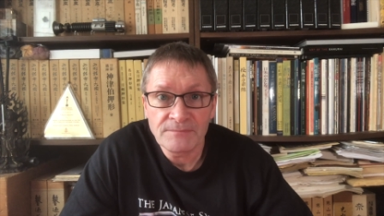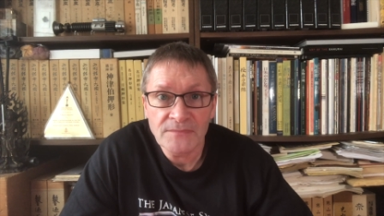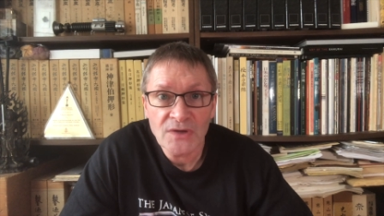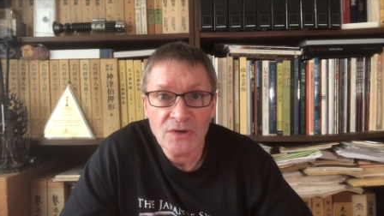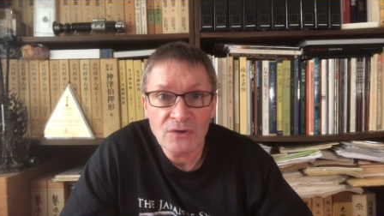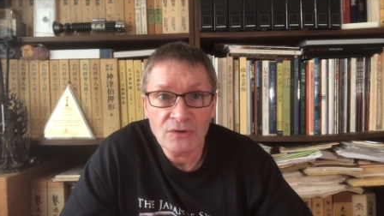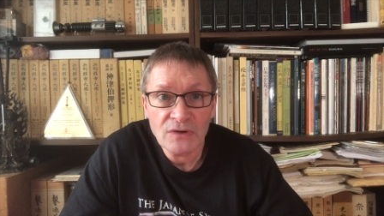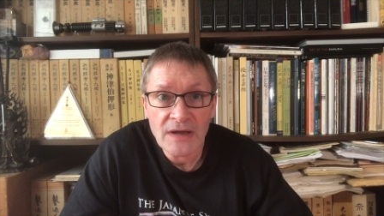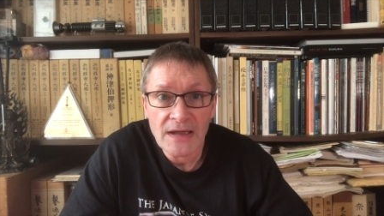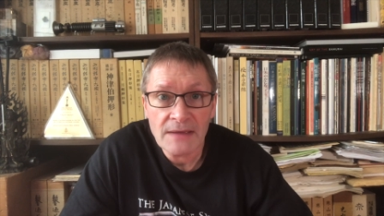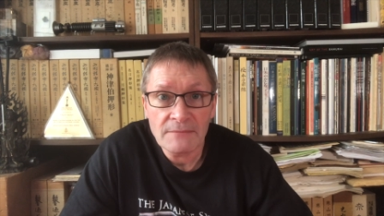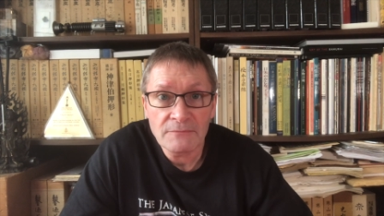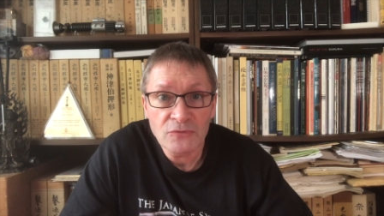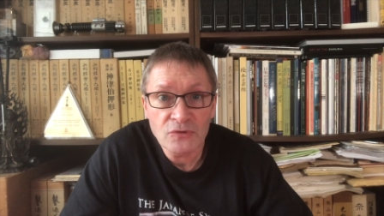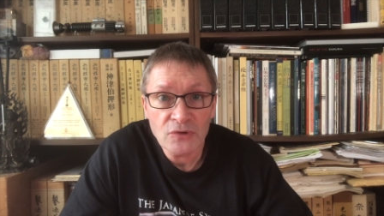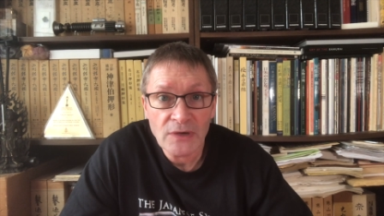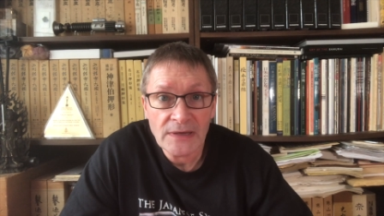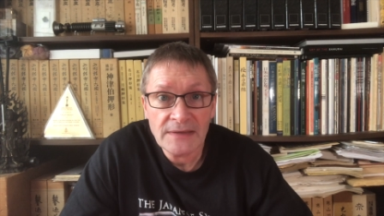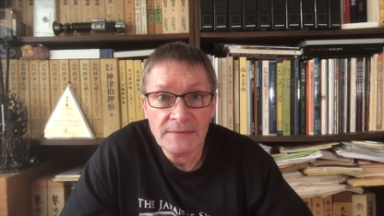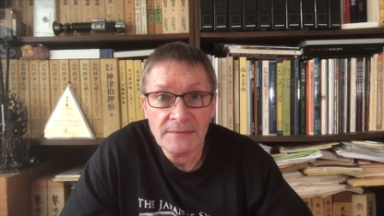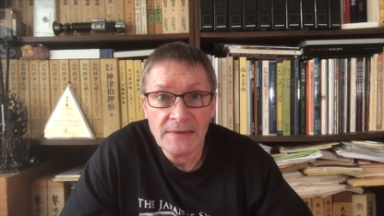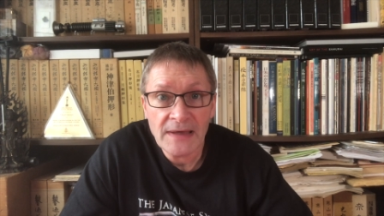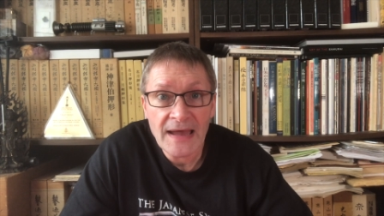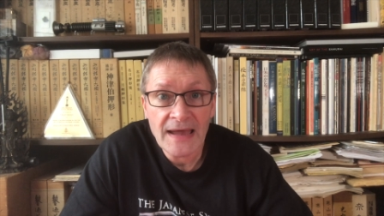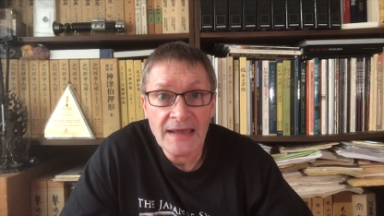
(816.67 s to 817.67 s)
All right,
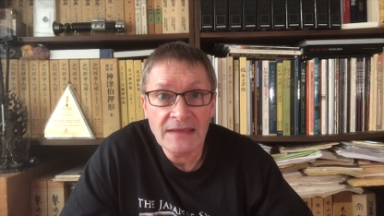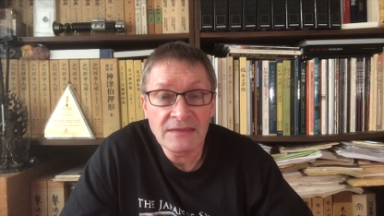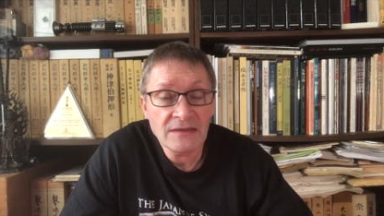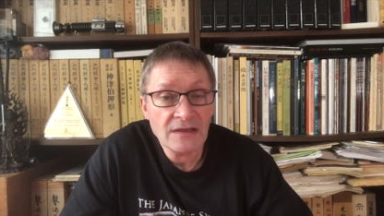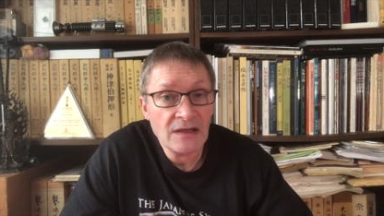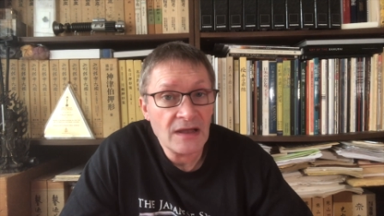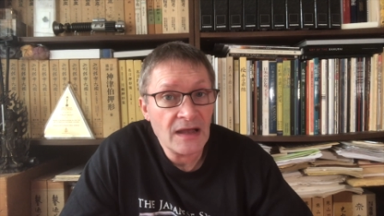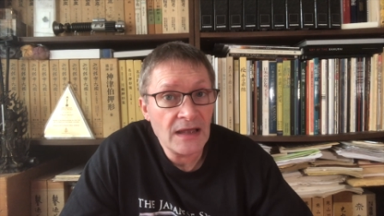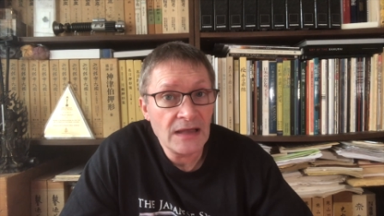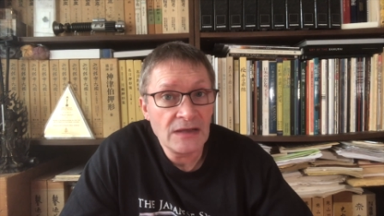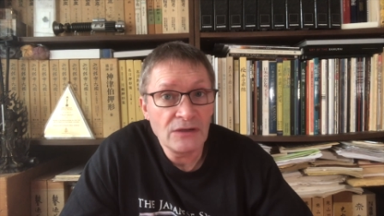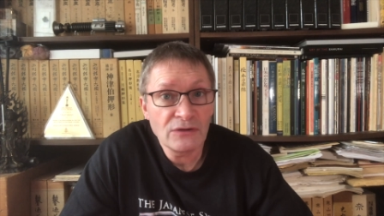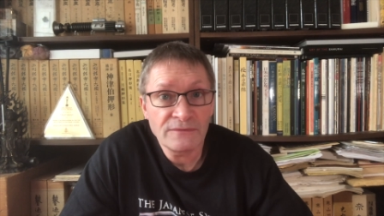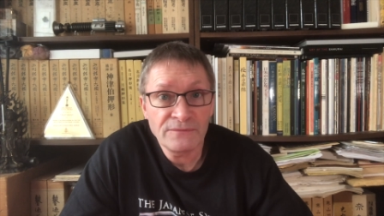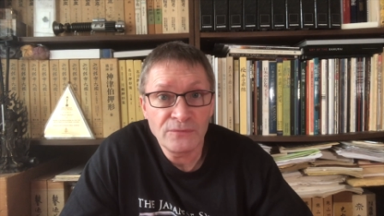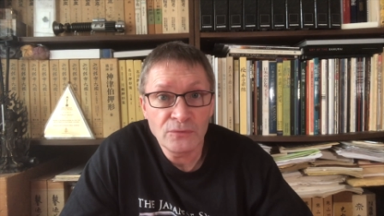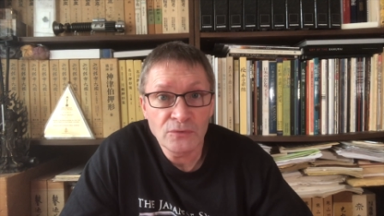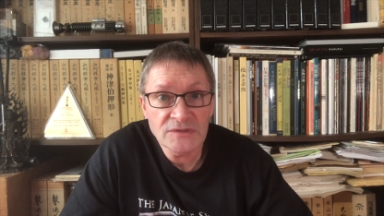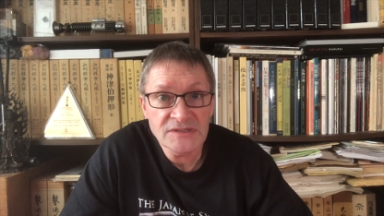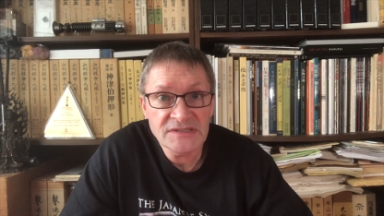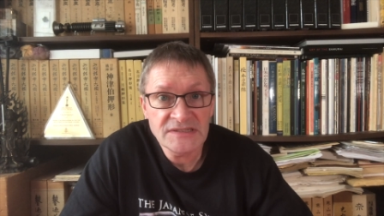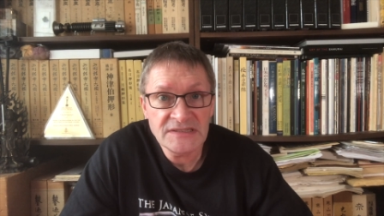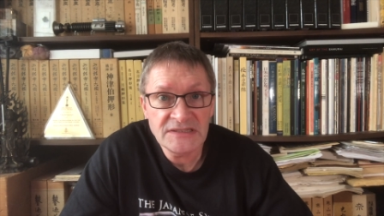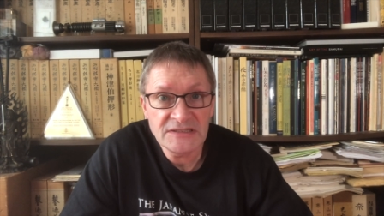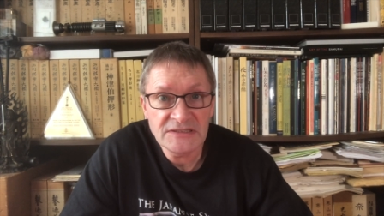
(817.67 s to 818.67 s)
great, and I look forward
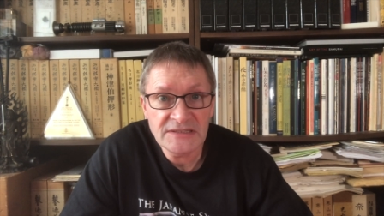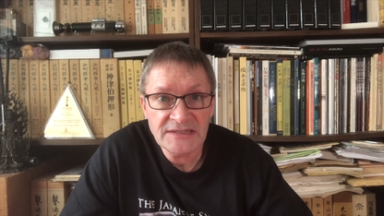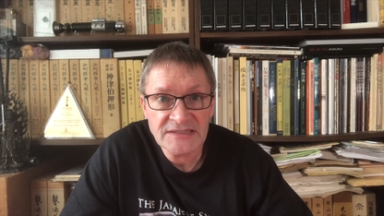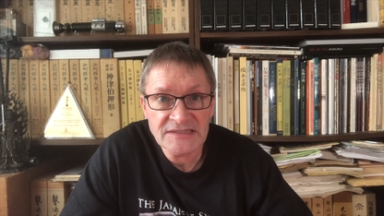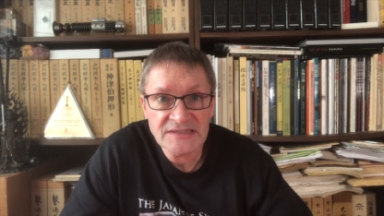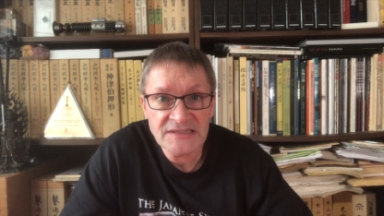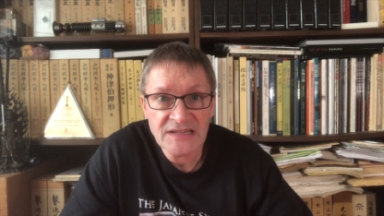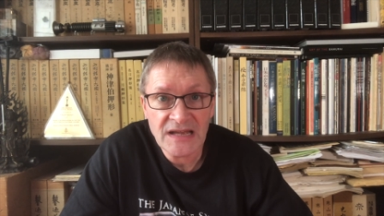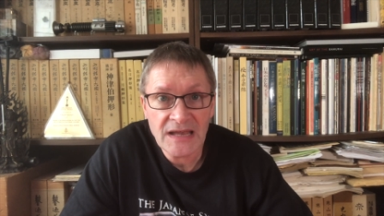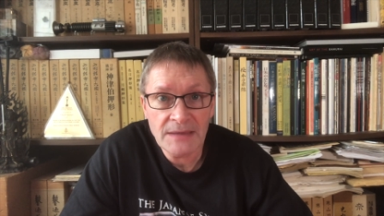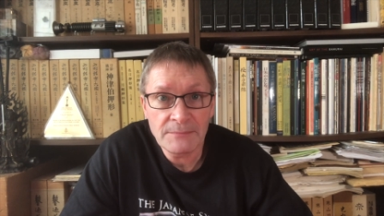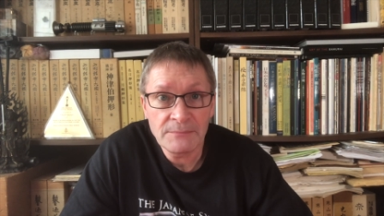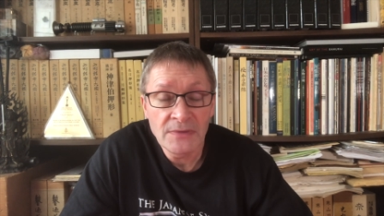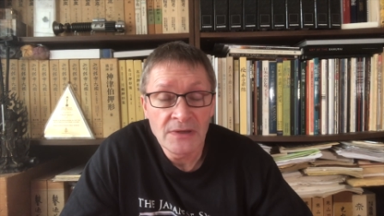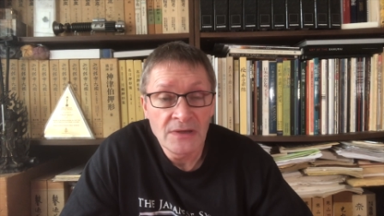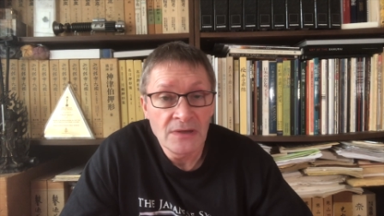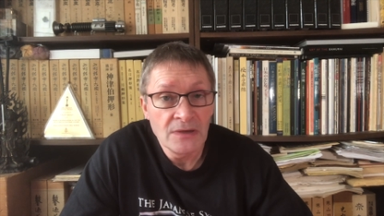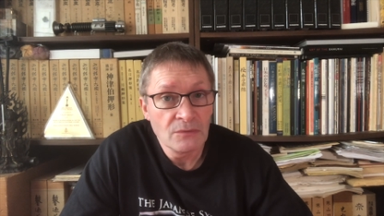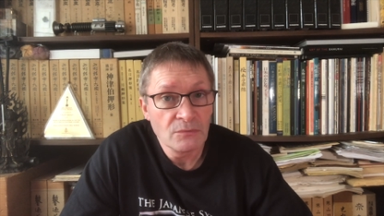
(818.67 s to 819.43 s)
to seeing you next time,